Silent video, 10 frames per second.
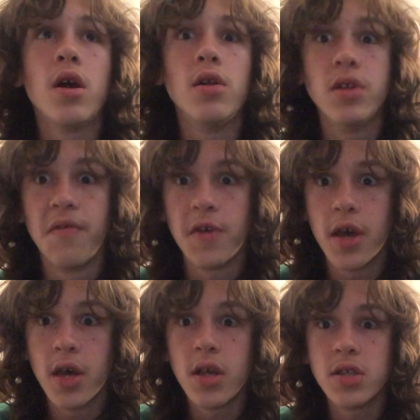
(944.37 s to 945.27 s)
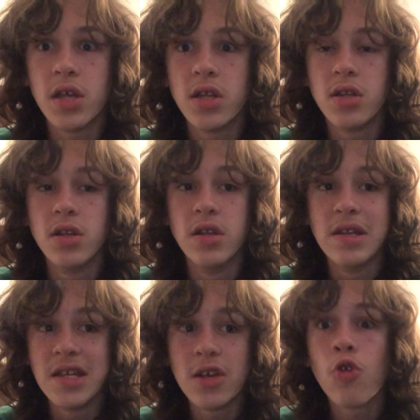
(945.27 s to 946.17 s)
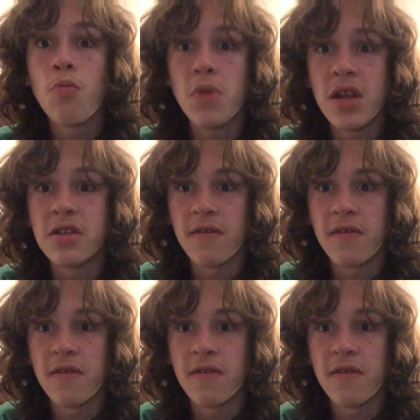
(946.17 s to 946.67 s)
Olivia is a near mint